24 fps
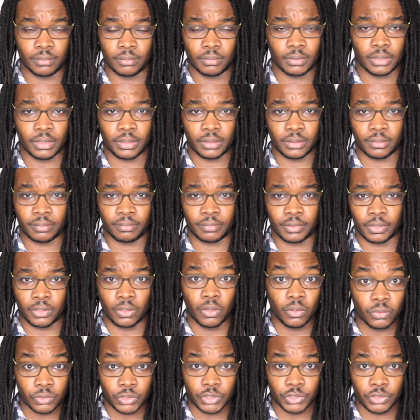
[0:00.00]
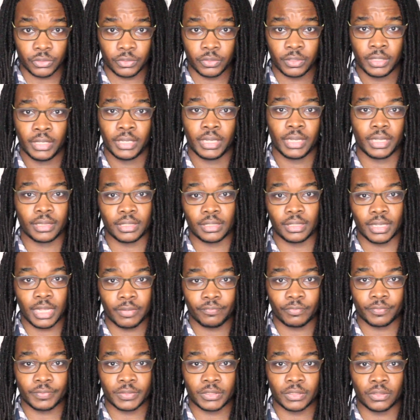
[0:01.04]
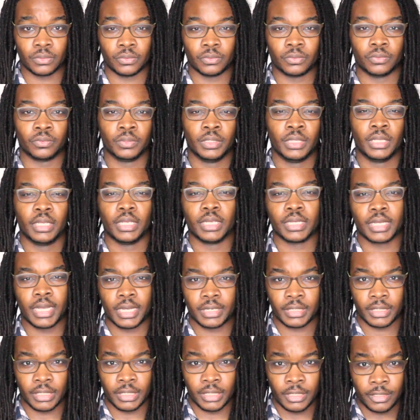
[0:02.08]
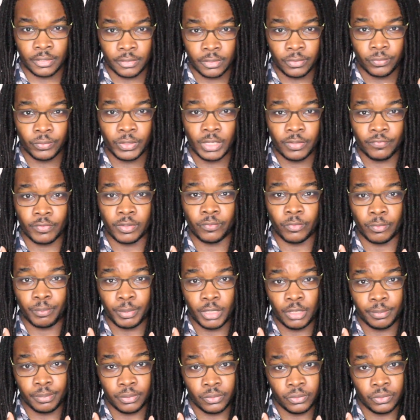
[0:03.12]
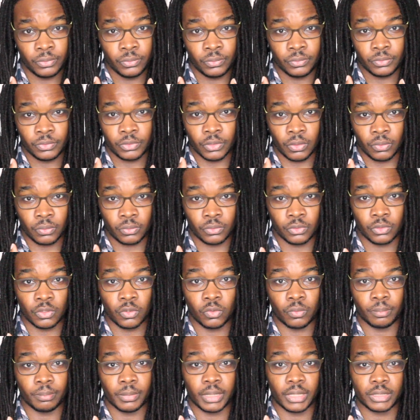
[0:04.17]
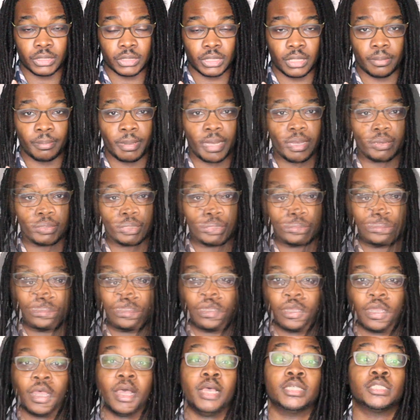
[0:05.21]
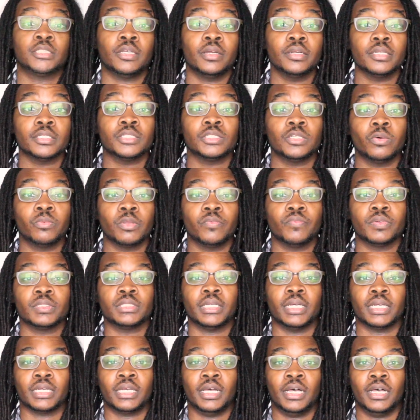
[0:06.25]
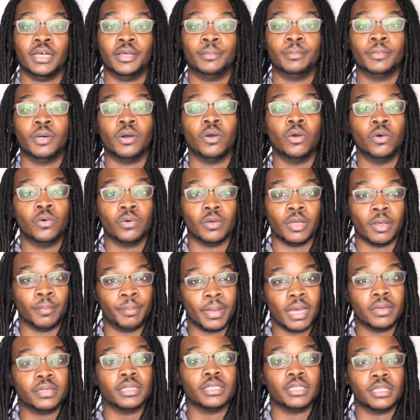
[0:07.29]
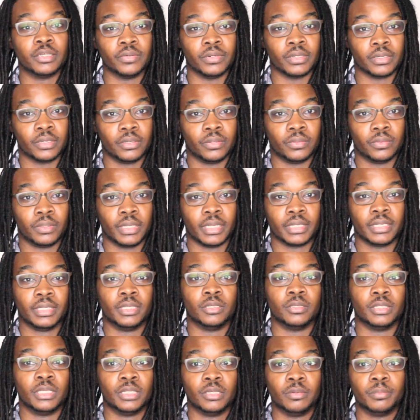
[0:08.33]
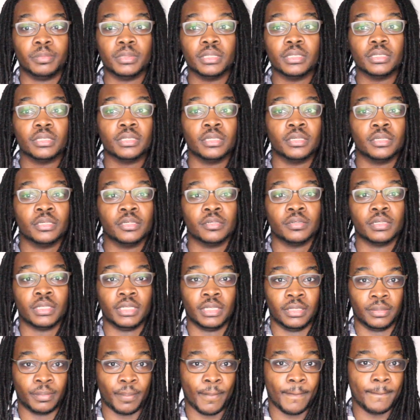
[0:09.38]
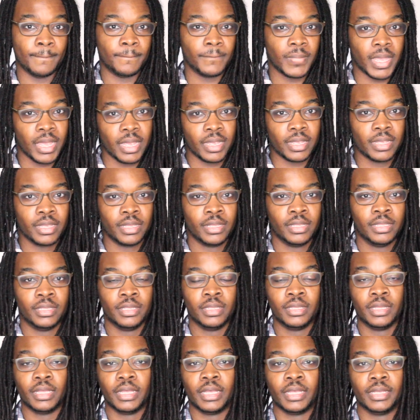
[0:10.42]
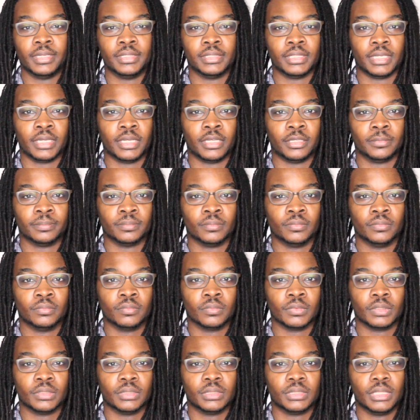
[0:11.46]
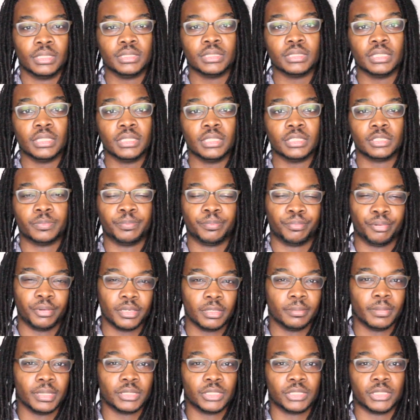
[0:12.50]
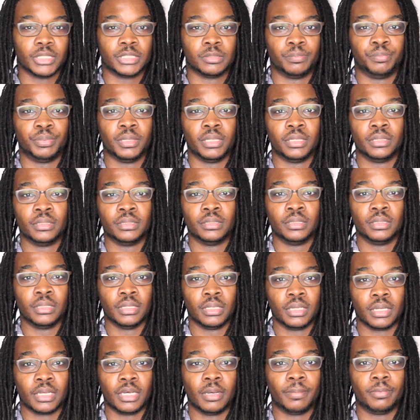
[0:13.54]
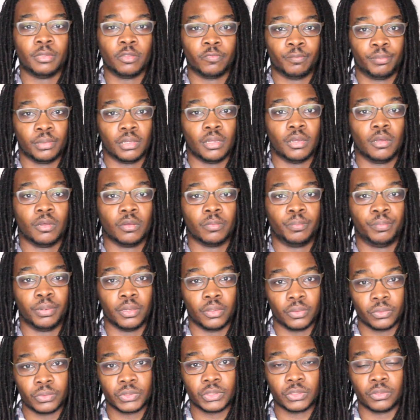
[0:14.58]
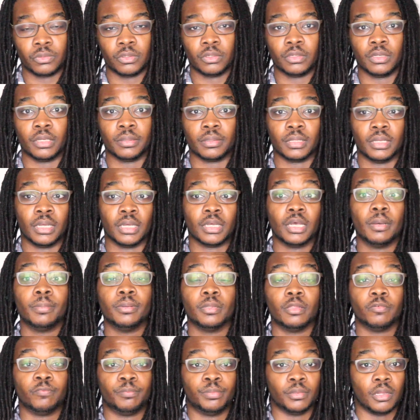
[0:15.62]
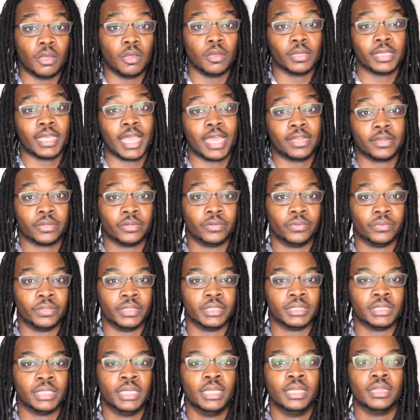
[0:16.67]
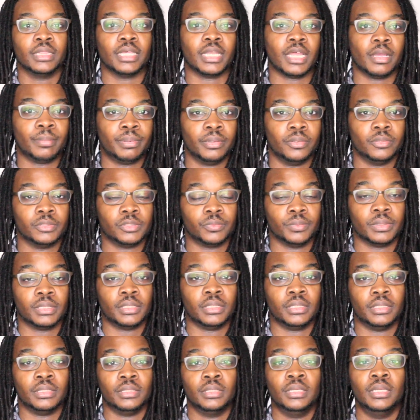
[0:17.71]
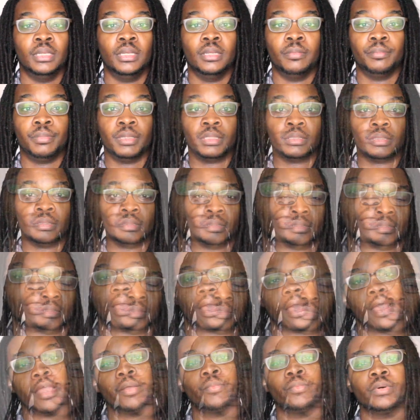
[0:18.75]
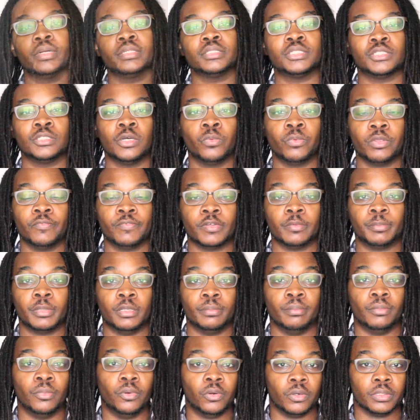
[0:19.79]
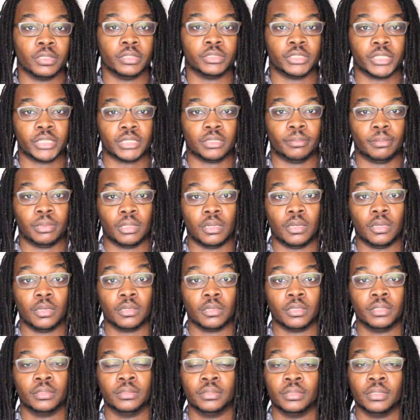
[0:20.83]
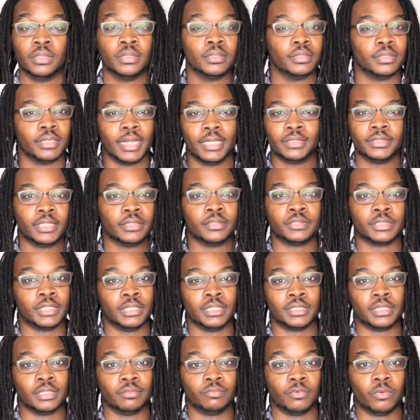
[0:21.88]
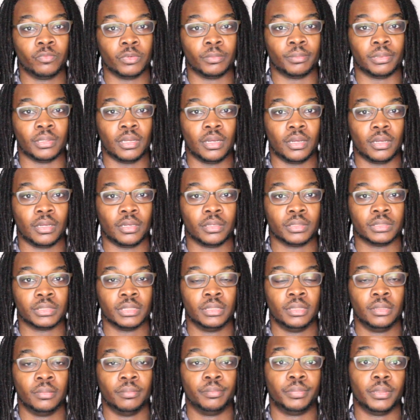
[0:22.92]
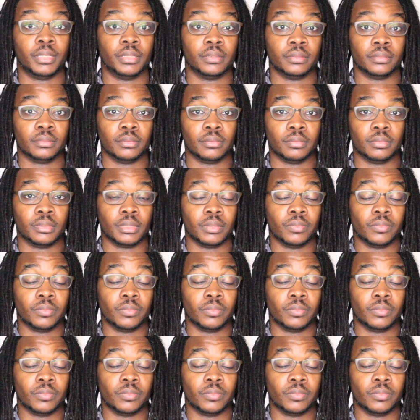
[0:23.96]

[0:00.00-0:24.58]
the culture and the life of Seoul and kind of interweave it with people who don't know much about it. I started SeoulWeaver.com about a year ago. Like it'll be a year in May. And since then, it's pretty much just been a couple of blog posts or a couple of blog categories that I post within. But I want SeoulWeaver to be more than just a blog. Not that there's anything wrong with blogs, but